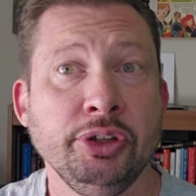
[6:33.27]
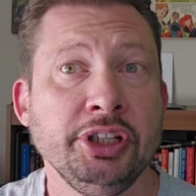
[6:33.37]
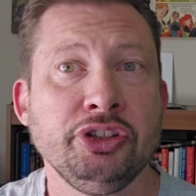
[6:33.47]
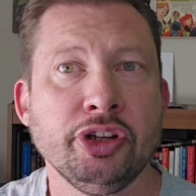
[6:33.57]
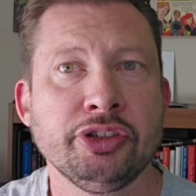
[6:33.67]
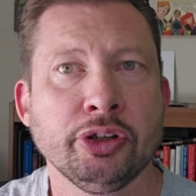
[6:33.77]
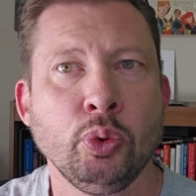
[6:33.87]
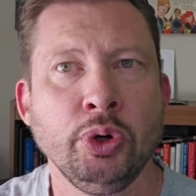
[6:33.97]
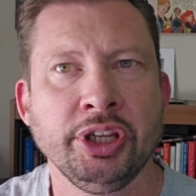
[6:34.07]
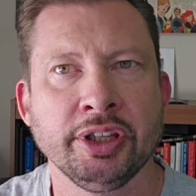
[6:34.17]
and you can
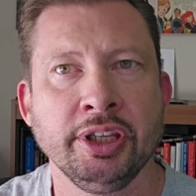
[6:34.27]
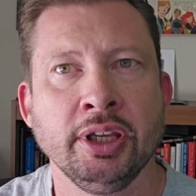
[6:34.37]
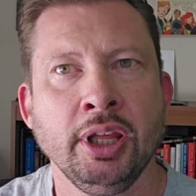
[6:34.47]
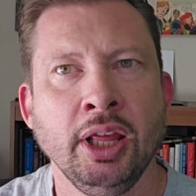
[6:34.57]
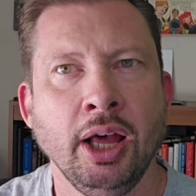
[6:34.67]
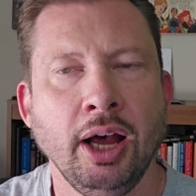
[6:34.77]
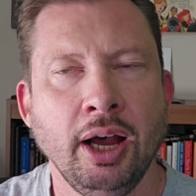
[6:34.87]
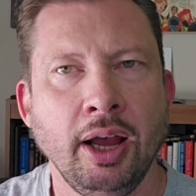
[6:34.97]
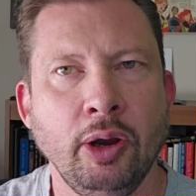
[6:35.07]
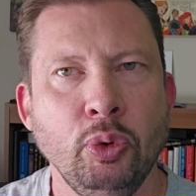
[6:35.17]
adjust accordingly.
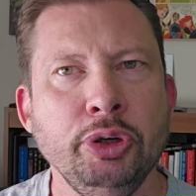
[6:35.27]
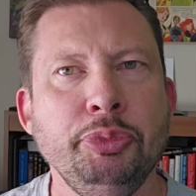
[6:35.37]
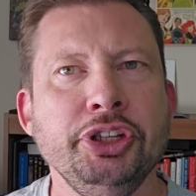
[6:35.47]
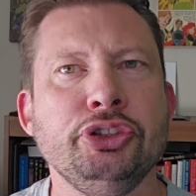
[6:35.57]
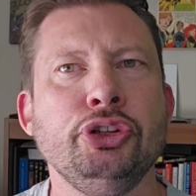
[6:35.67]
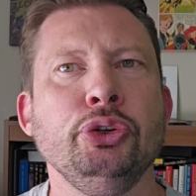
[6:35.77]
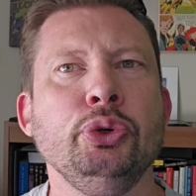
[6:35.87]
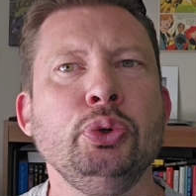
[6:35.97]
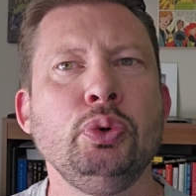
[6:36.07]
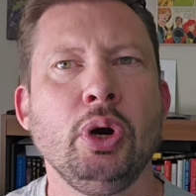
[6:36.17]
I wouldn't be
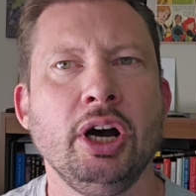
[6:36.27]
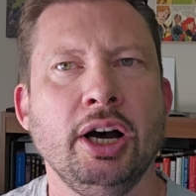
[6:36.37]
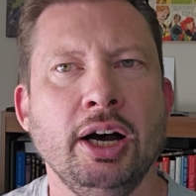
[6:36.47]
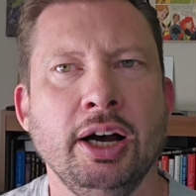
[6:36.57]
too